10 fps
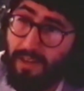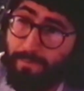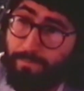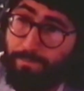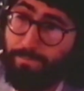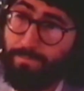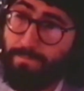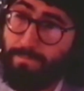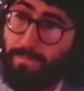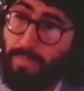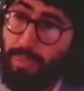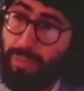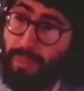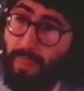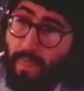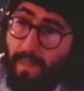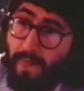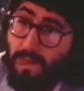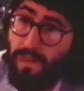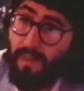originally an American
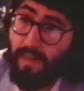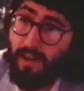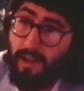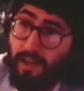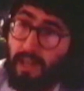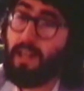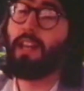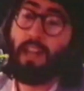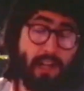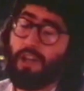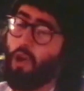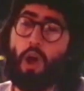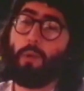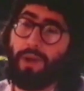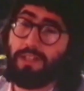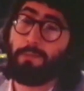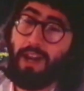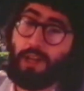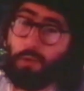werewolf in London or in, in London? England? Always American